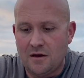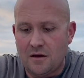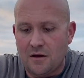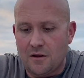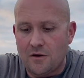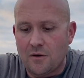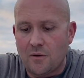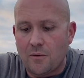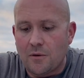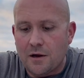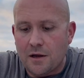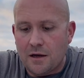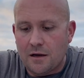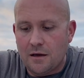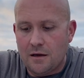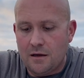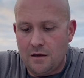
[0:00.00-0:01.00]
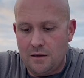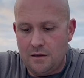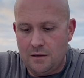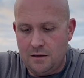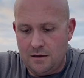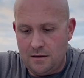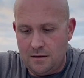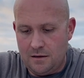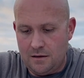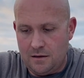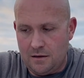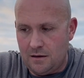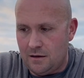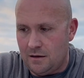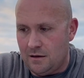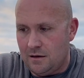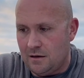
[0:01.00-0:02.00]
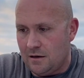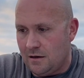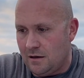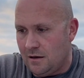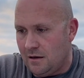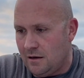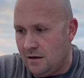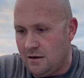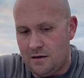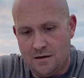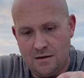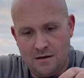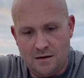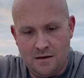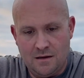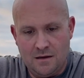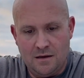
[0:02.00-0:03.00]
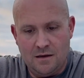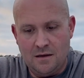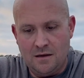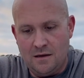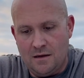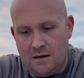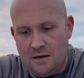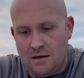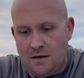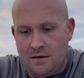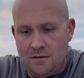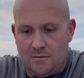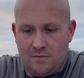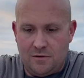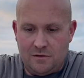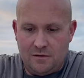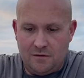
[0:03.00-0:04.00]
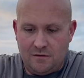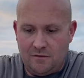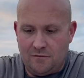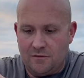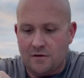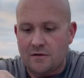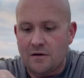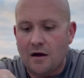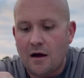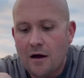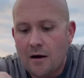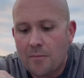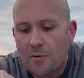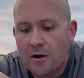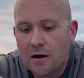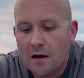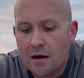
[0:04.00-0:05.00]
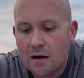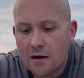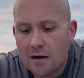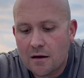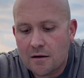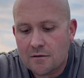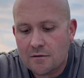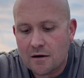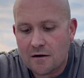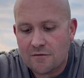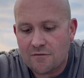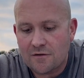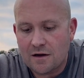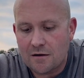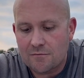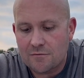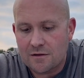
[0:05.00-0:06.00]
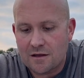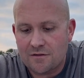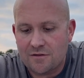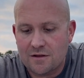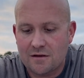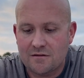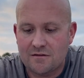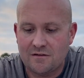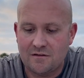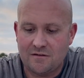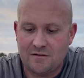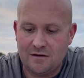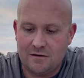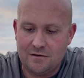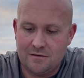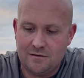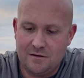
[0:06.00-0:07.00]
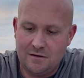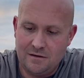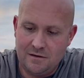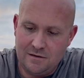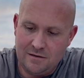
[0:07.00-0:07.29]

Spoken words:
annoying. And put this over the top, try to find where that thing sits down.